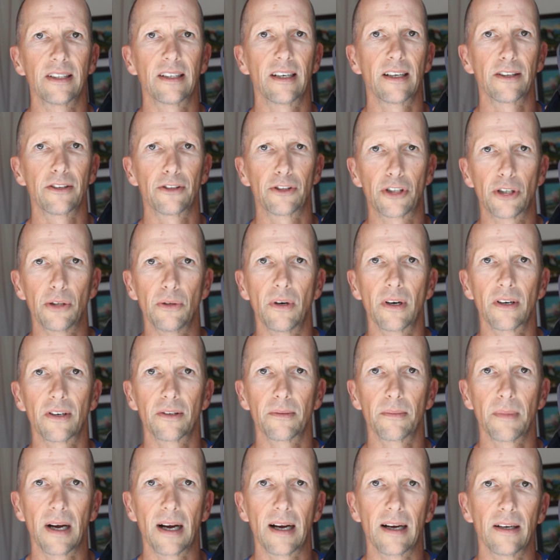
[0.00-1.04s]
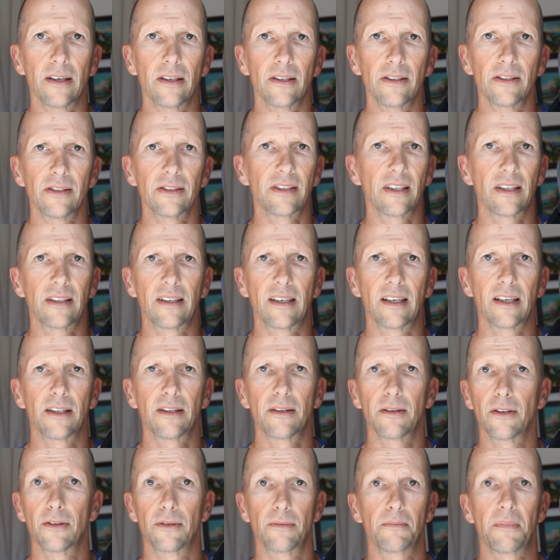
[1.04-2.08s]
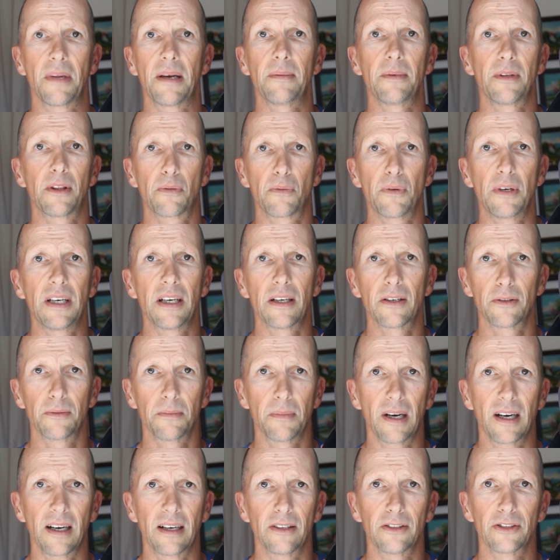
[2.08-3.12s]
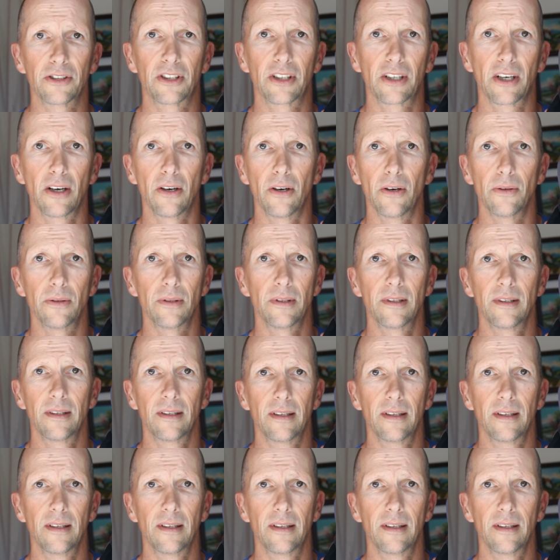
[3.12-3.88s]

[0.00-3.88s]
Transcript: another 200 miles, another maybe 300 miles to go.